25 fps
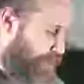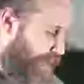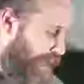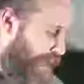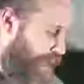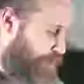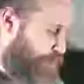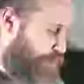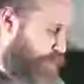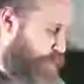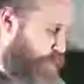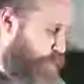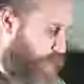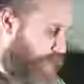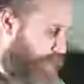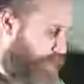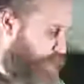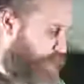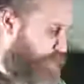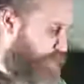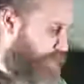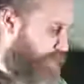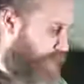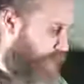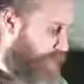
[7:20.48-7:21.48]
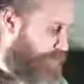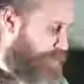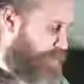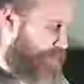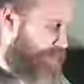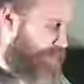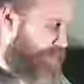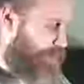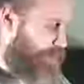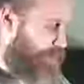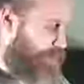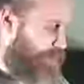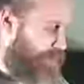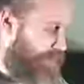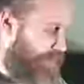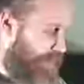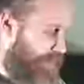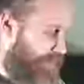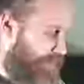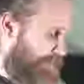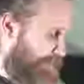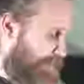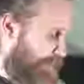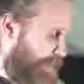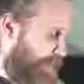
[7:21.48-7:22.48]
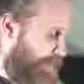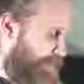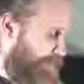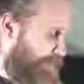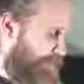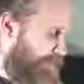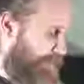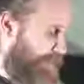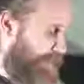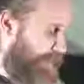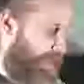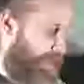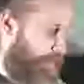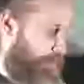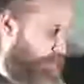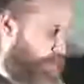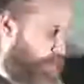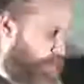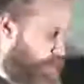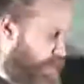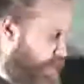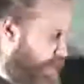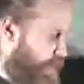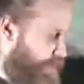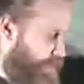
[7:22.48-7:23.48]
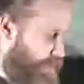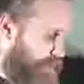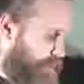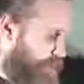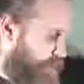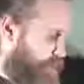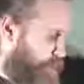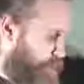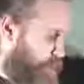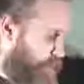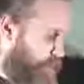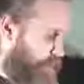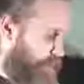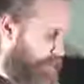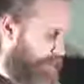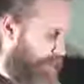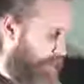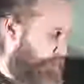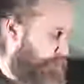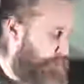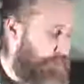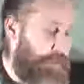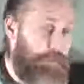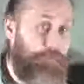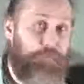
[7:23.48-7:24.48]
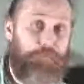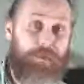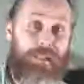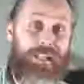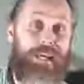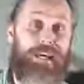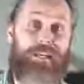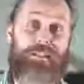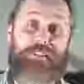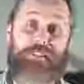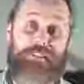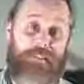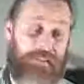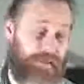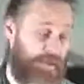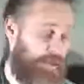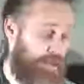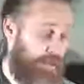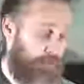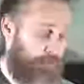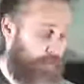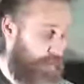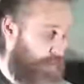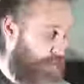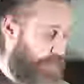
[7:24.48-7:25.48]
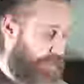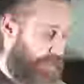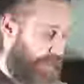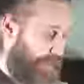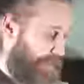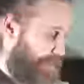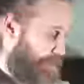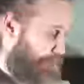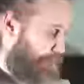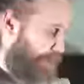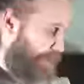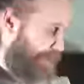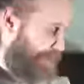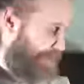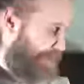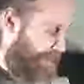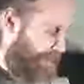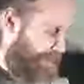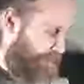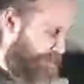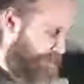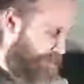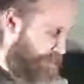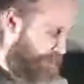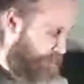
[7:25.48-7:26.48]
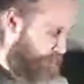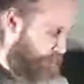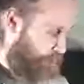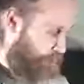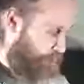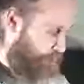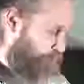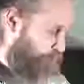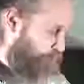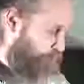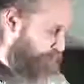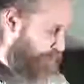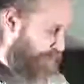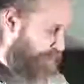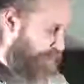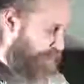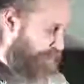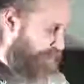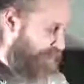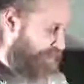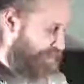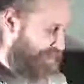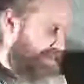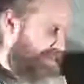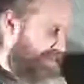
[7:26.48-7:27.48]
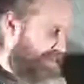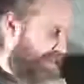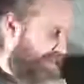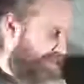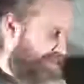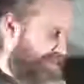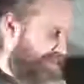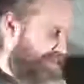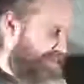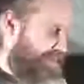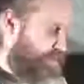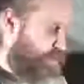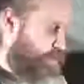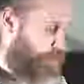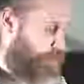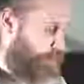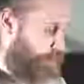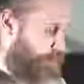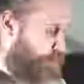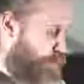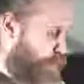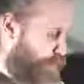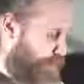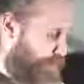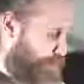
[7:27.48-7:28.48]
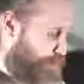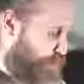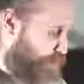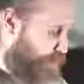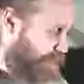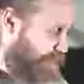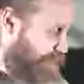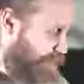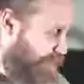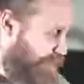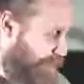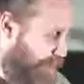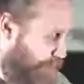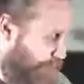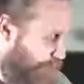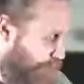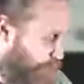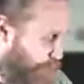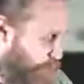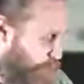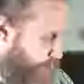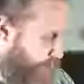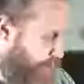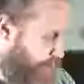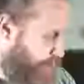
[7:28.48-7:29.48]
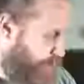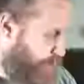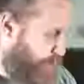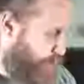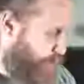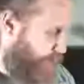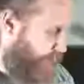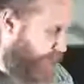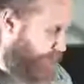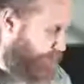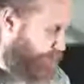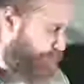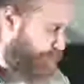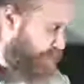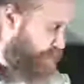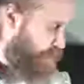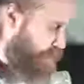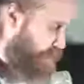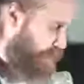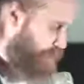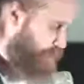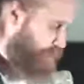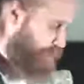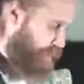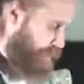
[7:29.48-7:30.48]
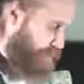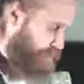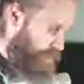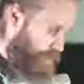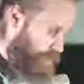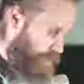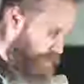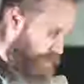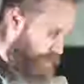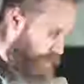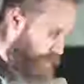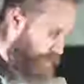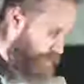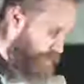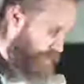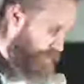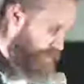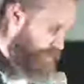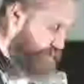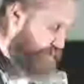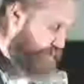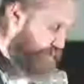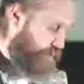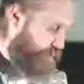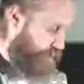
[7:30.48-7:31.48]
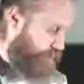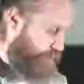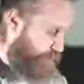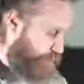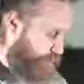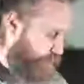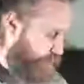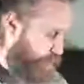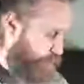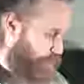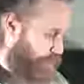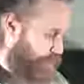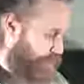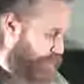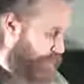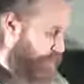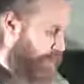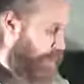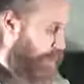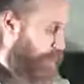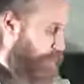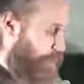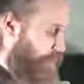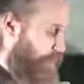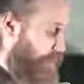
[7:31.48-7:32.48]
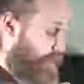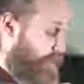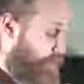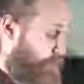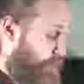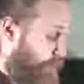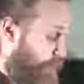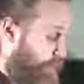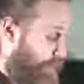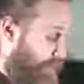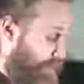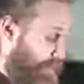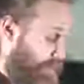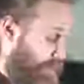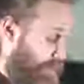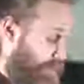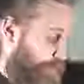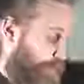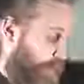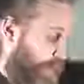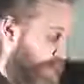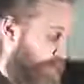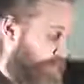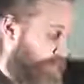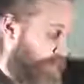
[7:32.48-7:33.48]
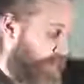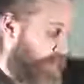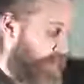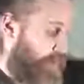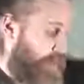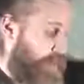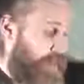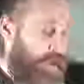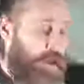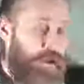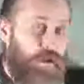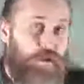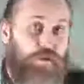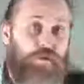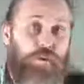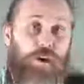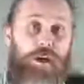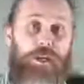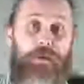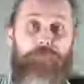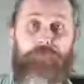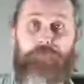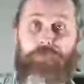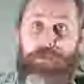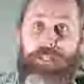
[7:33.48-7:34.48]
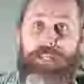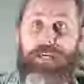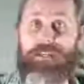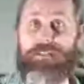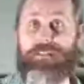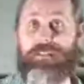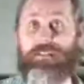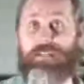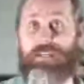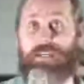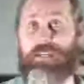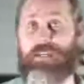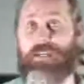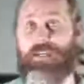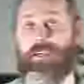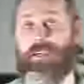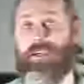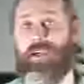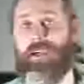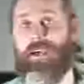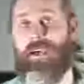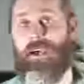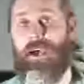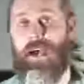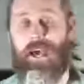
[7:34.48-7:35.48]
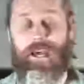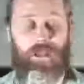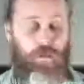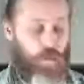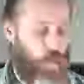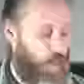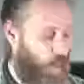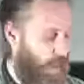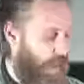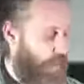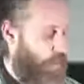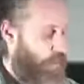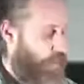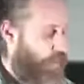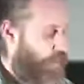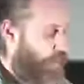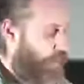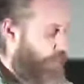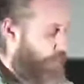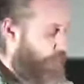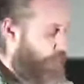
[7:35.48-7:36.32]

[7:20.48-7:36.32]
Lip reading: Everyone who loves the Lord and delights in him will cherish his words and be blessed beyond expectation. Their descendants will be prosperous and influential. Every generation of his godly followers will experience his favor. Great blessing and wealth